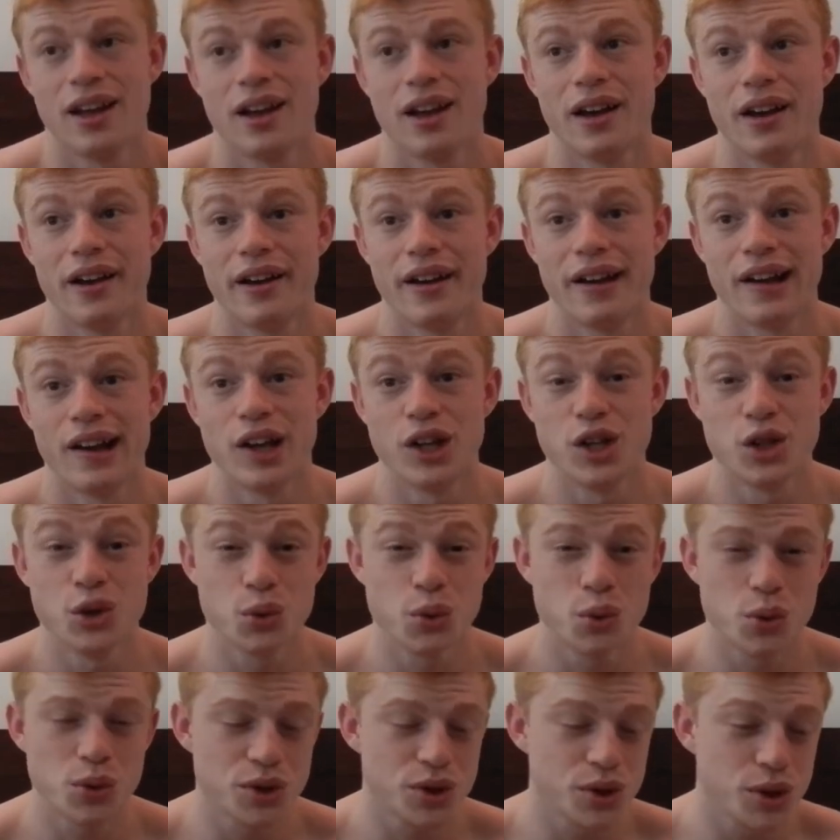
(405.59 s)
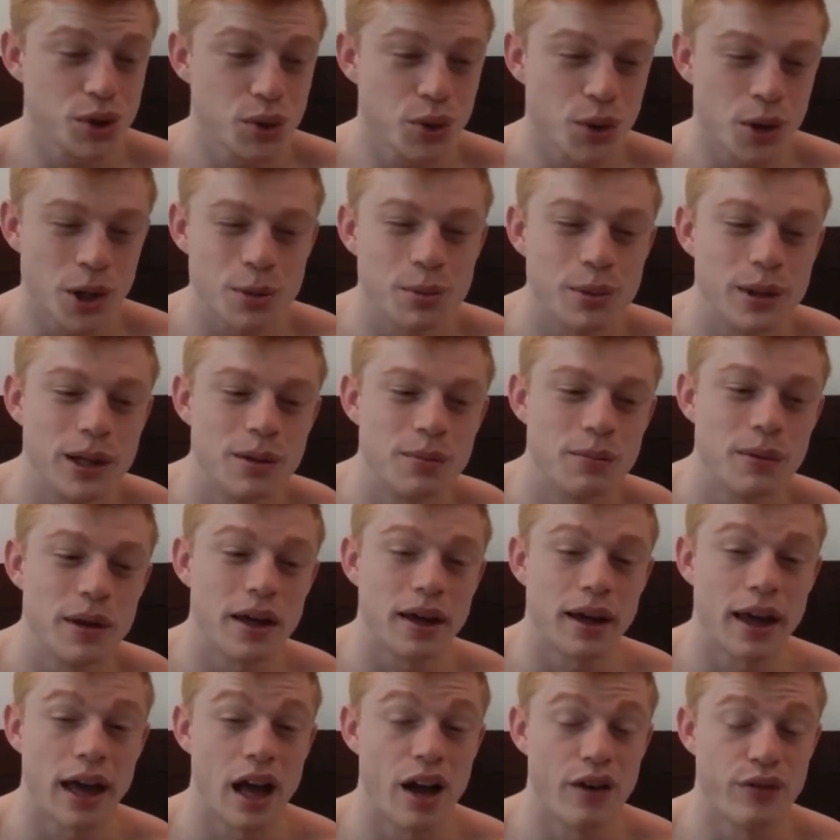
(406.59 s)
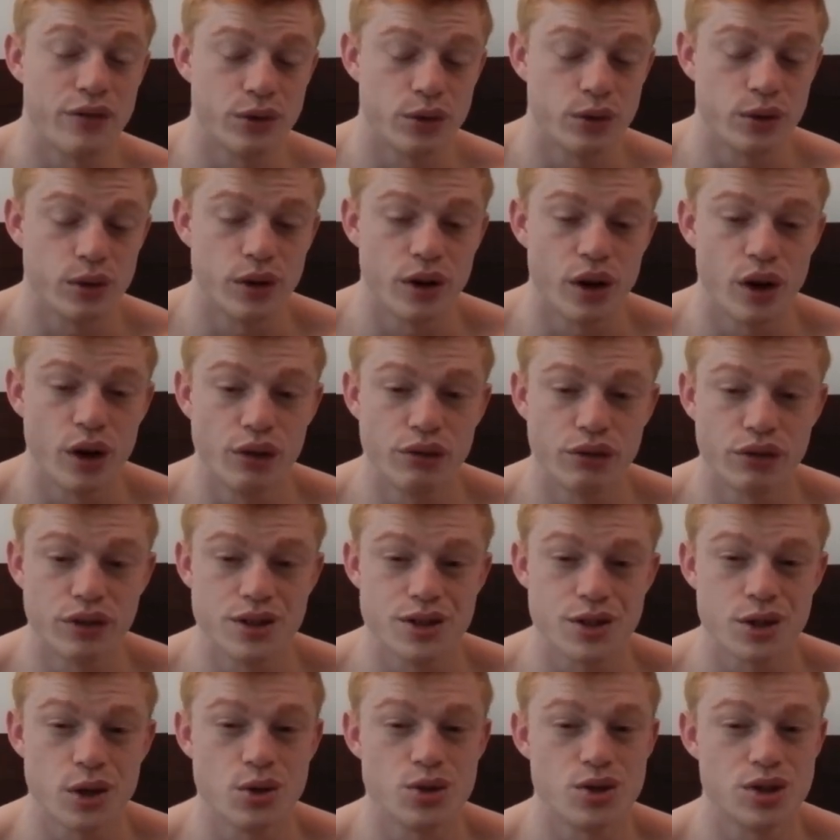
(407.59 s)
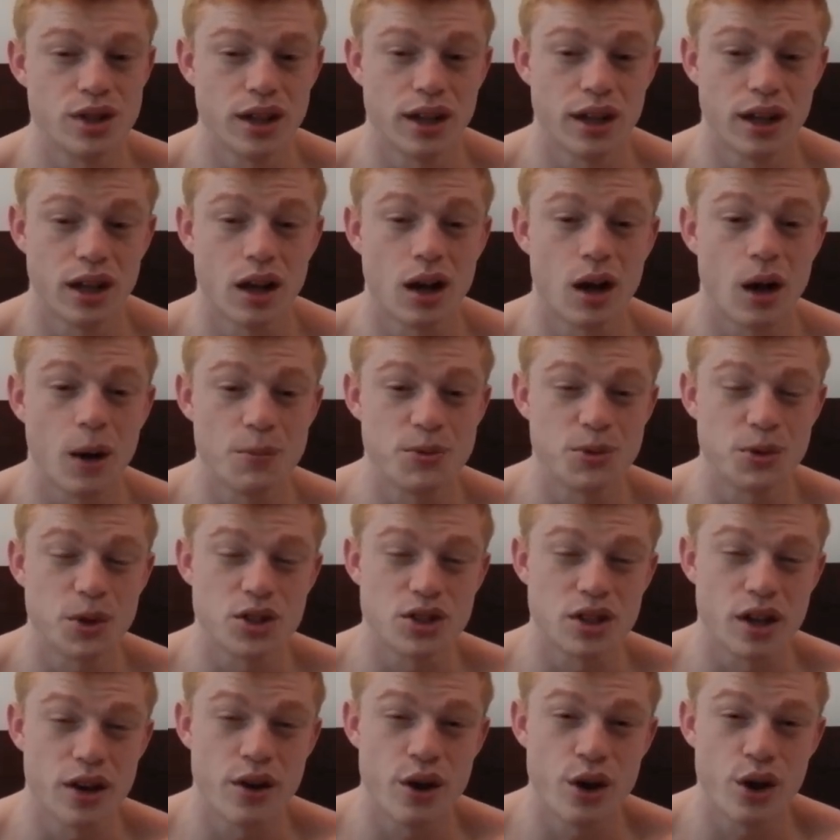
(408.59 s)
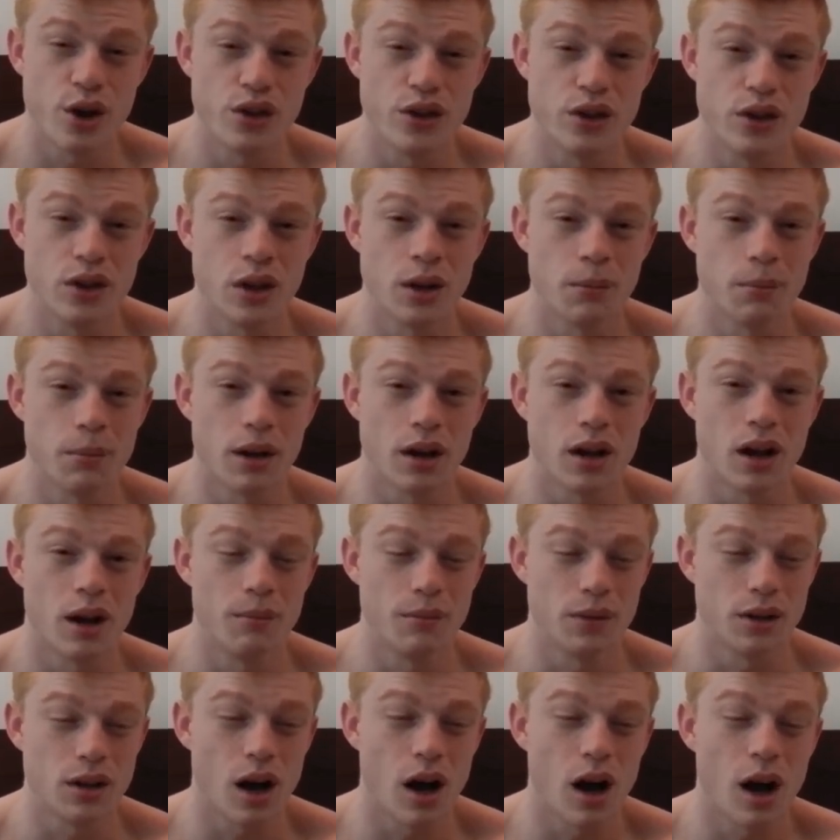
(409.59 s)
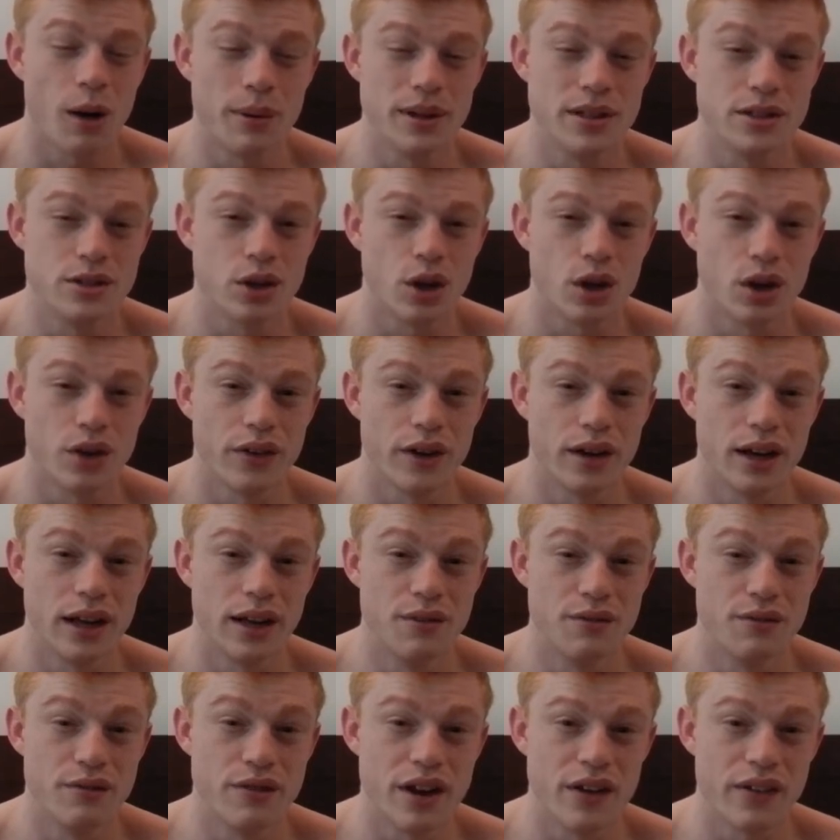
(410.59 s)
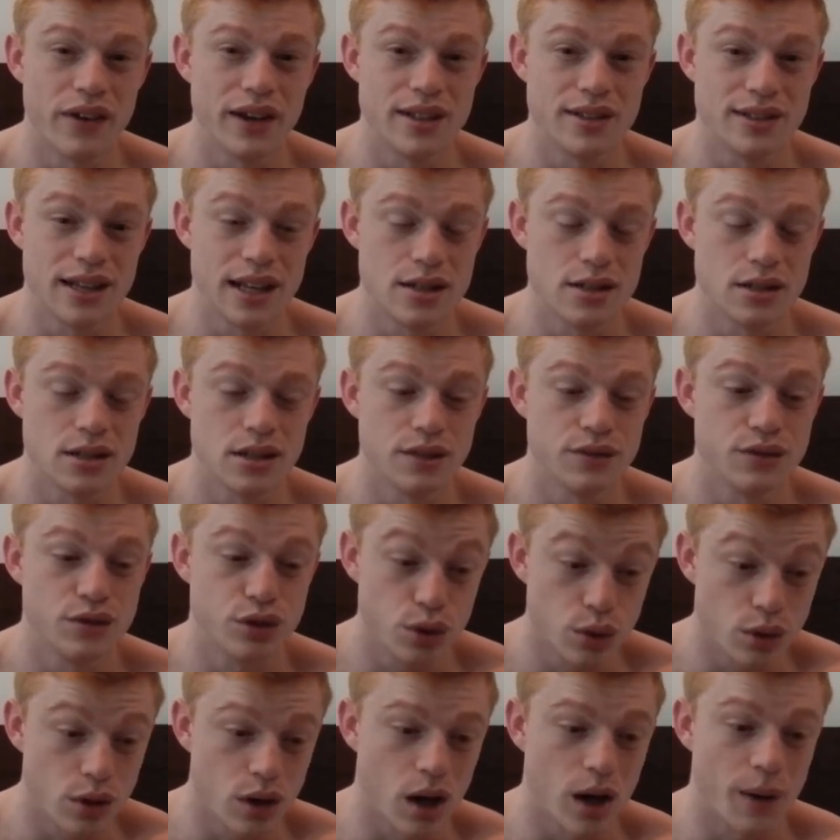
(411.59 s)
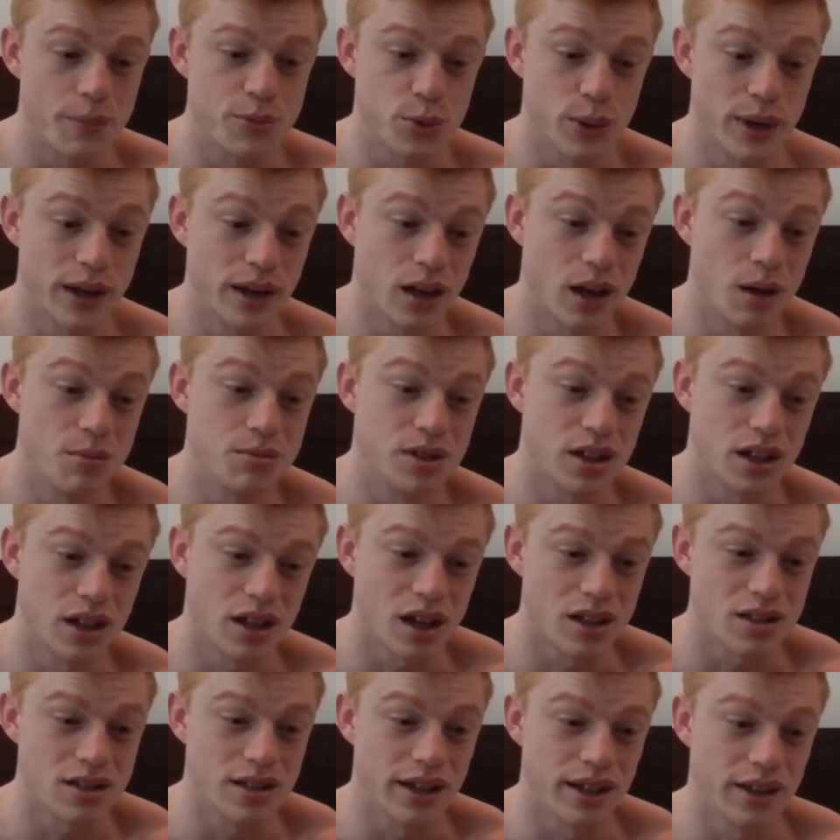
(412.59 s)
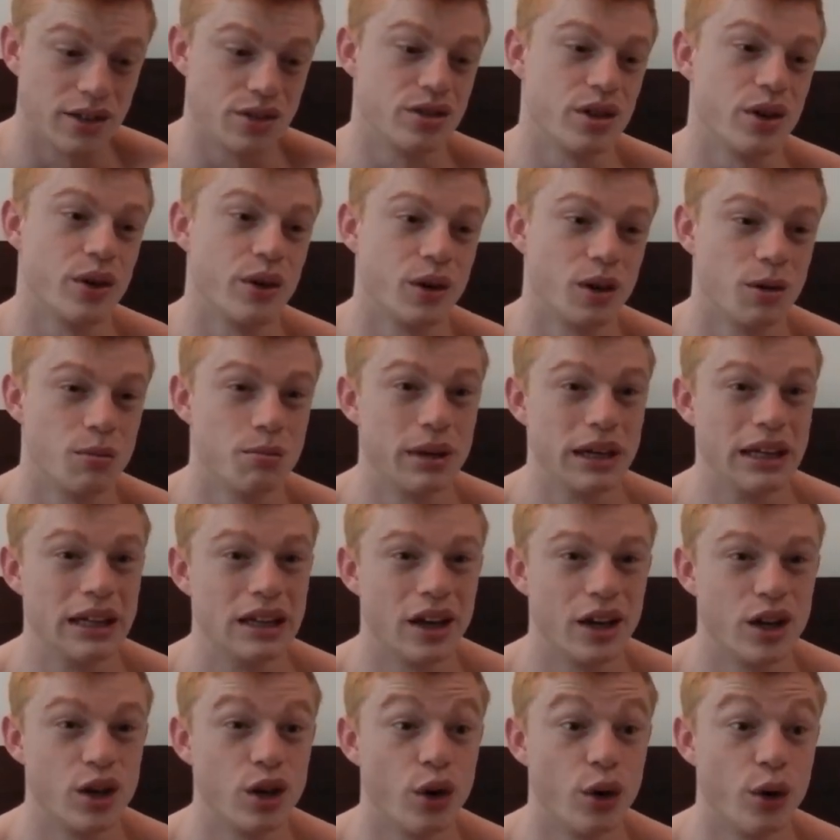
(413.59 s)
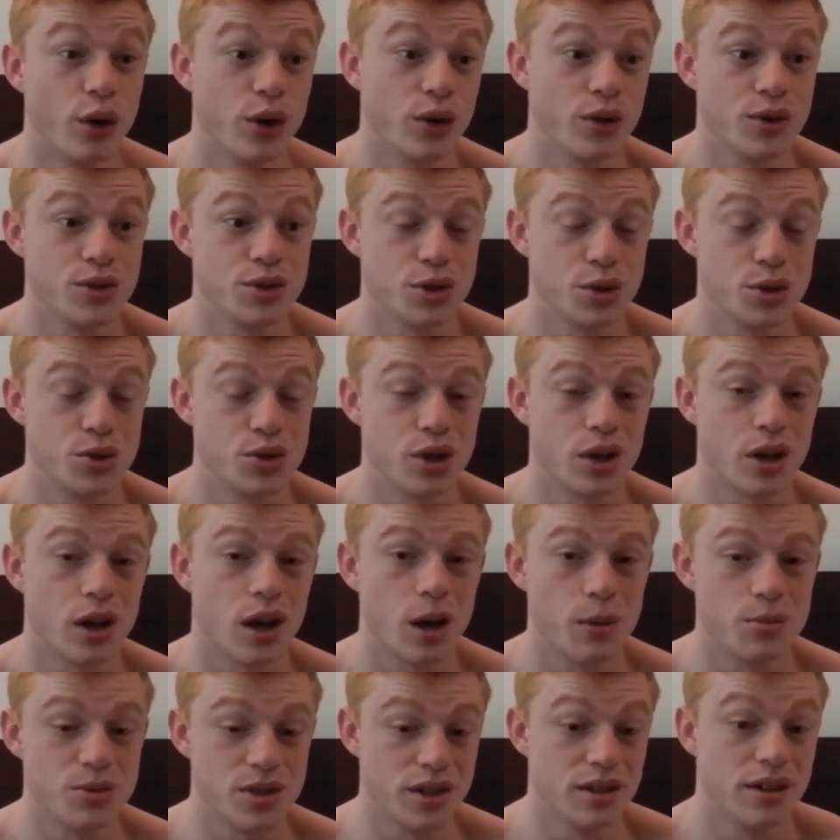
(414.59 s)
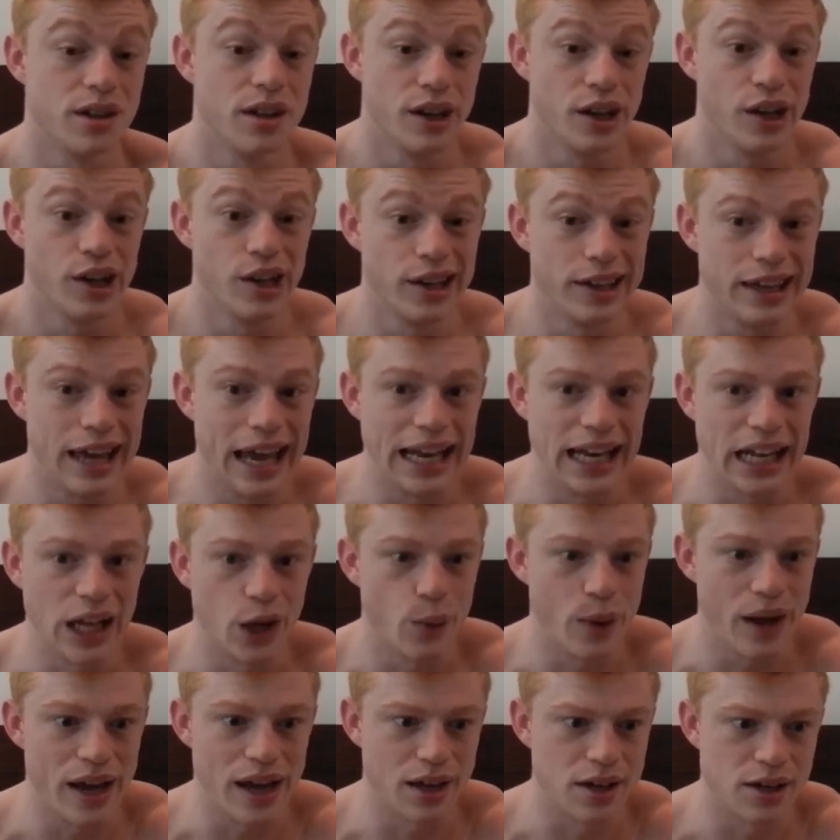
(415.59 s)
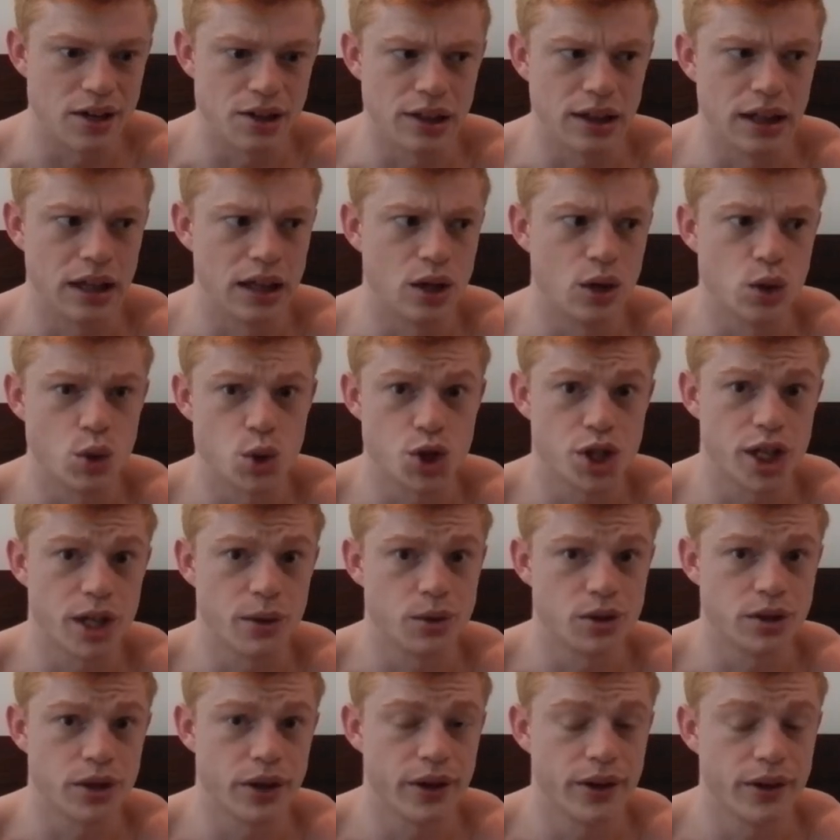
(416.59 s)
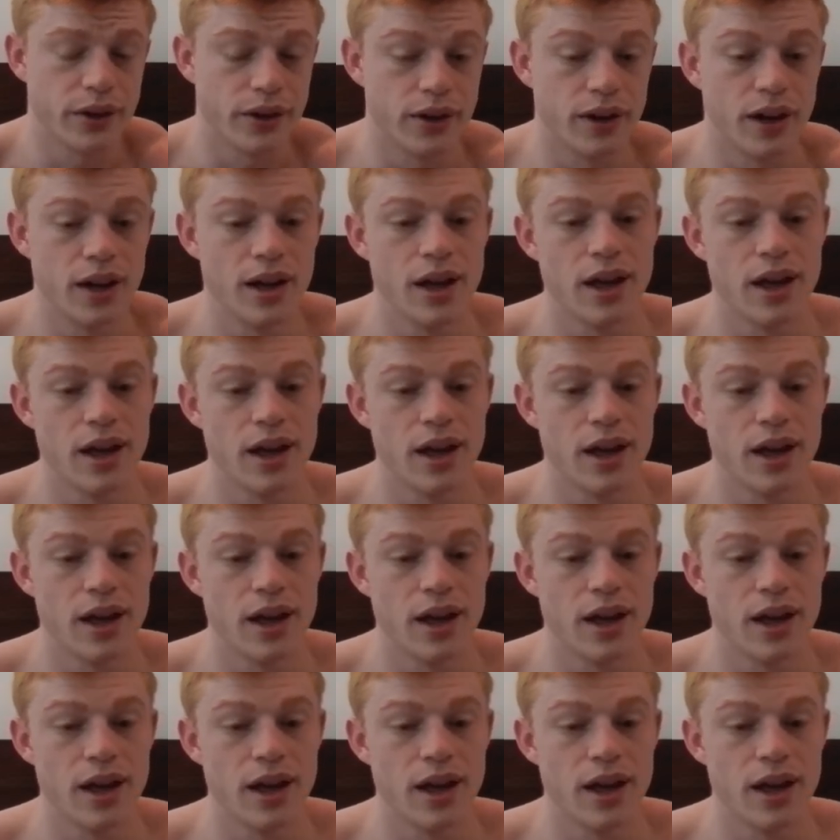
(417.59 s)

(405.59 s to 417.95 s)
Uh, you do want to be a bit careful overindulging in carbs because I know that you can become carb intolerant and very sensitive to carbs when it comes to cutting. So it can be that, oh, you're on 200 carbs and you're gaining weight and you're thinking, oh shit, what's going on?